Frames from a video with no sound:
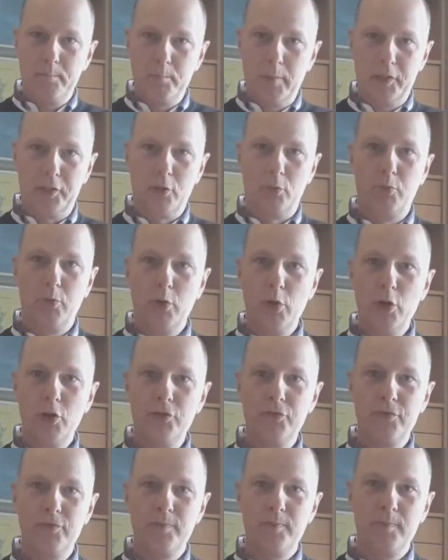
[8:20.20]
But the
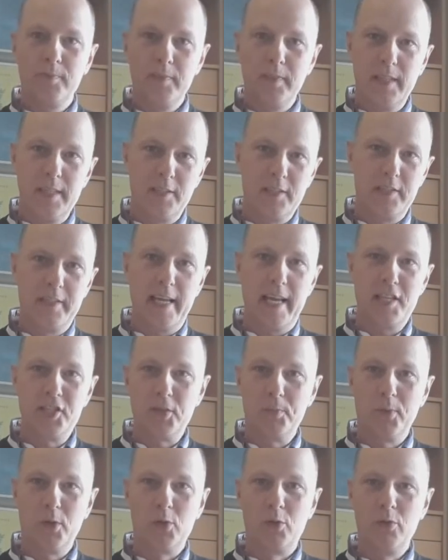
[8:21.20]
groove is a
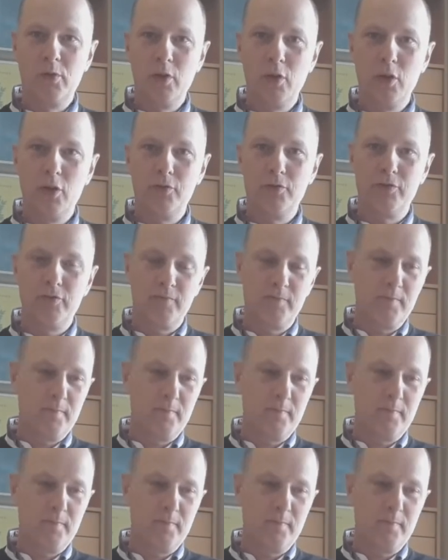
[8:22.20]
danceable groove,